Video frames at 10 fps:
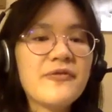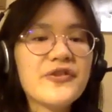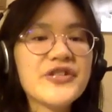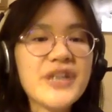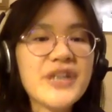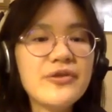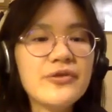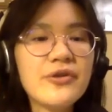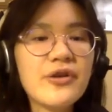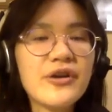for Sam in New
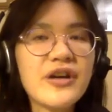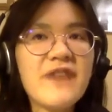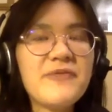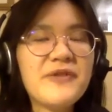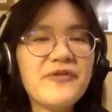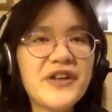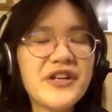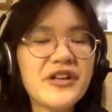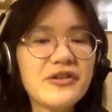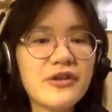York, I've been
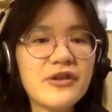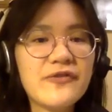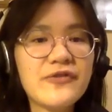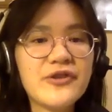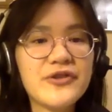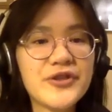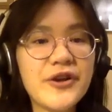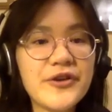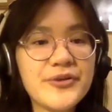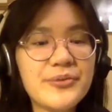finding a lot of,
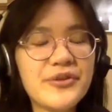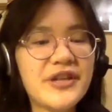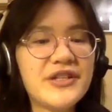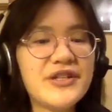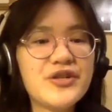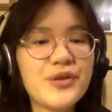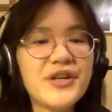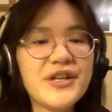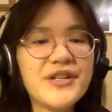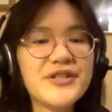songs from the
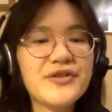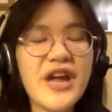1920s.